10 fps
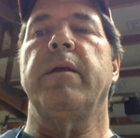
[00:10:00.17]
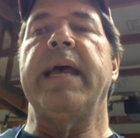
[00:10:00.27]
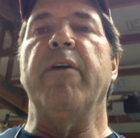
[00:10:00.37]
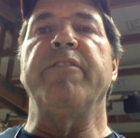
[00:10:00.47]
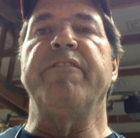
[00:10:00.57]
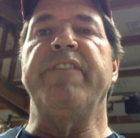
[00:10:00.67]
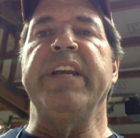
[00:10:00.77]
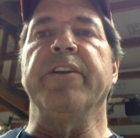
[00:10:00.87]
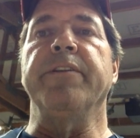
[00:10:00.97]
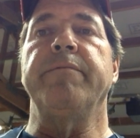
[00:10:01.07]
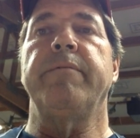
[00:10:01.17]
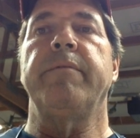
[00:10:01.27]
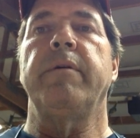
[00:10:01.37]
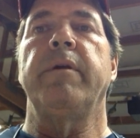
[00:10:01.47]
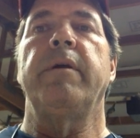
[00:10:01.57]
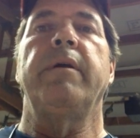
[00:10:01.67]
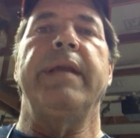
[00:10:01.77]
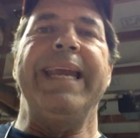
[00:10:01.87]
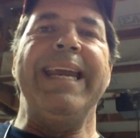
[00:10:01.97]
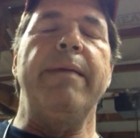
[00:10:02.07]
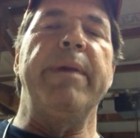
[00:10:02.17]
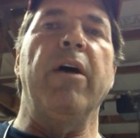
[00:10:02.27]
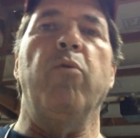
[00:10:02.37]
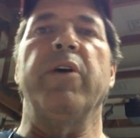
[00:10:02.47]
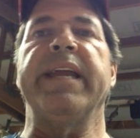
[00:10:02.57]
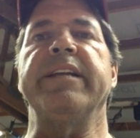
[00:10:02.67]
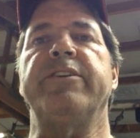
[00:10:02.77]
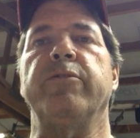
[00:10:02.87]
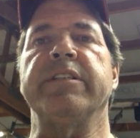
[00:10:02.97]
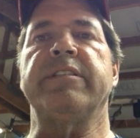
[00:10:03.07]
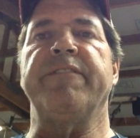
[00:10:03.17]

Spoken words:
in the field, email will get to us